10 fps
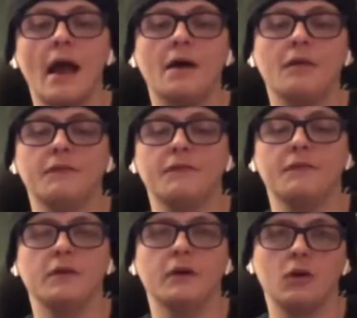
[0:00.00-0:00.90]
have
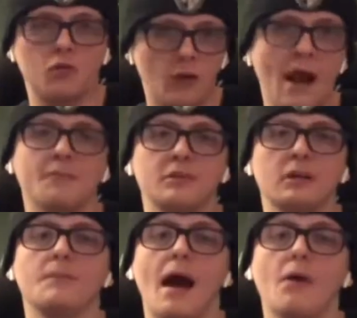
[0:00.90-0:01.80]
a crap
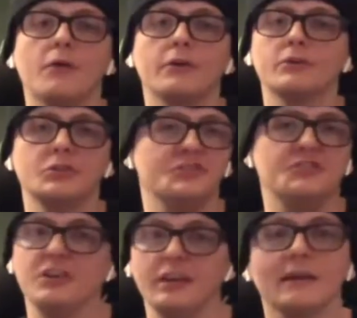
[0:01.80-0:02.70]
ton of powder
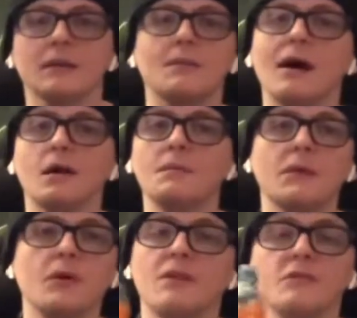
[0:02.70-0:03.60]
just sitting in the bottom.
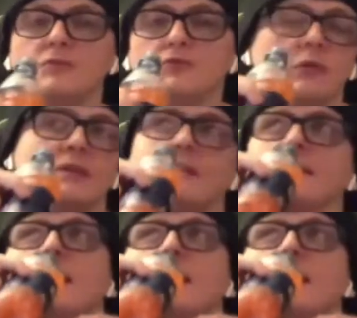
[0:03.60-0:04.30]
And whenever you drink